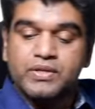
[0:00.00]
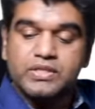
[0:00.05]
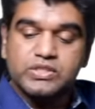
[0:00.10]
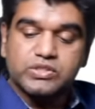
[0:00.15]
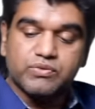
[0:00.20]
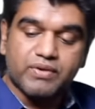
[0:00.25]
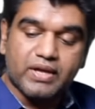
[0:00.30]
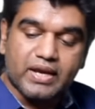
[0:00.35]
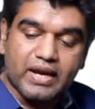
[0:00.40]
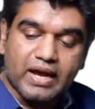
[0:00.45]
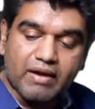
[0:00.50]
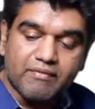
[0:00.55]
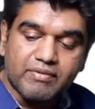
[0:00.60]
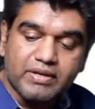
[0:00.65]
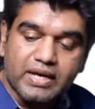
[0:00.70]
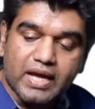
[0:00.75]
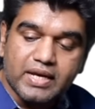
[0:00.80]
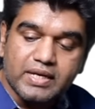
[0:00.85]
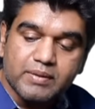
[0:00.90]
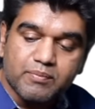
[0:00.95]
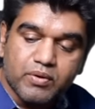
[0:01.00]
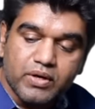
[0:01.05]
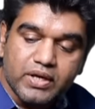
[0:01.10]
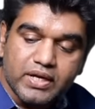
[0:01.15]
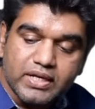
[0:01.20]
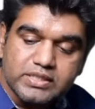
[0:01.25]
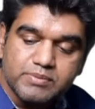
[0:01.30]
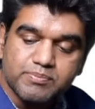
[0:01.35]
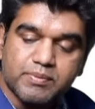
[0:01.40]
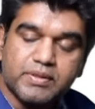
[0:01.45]
So we are having antibody
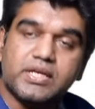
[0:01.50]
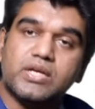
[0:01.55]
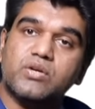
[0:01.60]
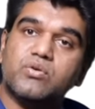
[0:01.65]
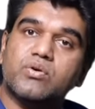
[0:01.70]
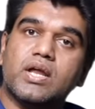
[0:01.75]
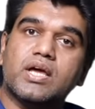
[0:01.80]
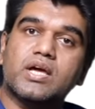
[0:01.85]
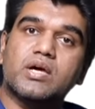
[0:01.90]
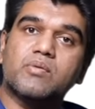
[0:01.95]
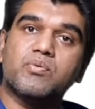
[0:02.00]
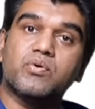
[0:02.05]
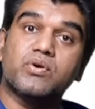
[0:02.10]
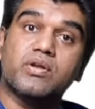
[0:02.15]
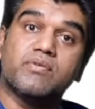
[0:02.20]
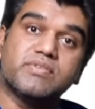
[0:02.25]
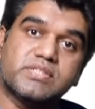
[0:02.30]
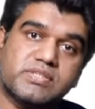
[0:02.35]
against beta-2-glycoprotein.